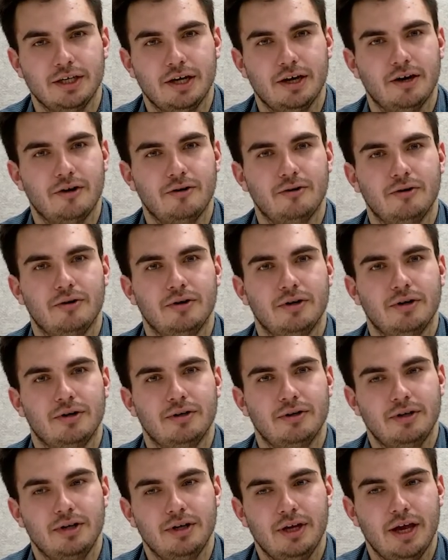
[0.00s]

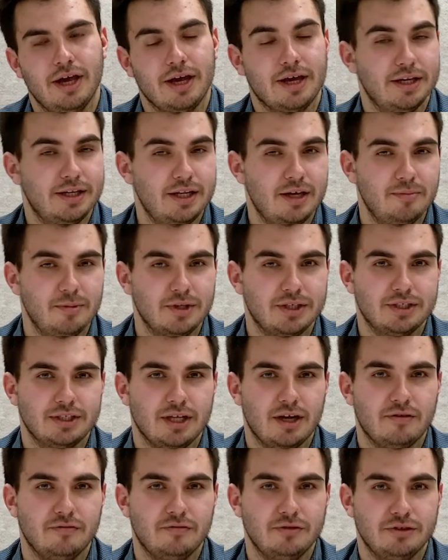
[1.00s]
our academic
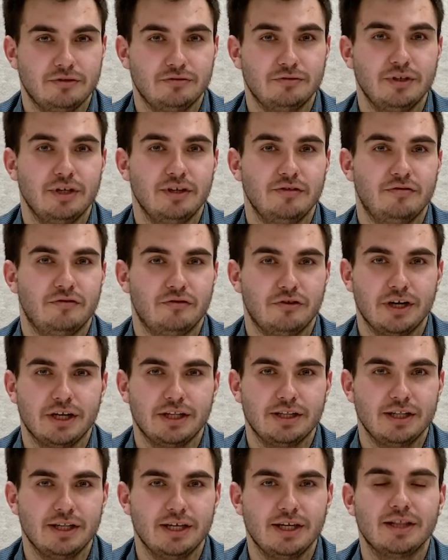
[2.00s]
staff is really
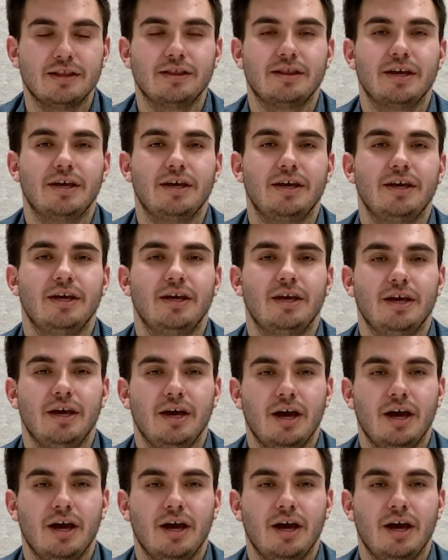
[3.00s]
friendly and they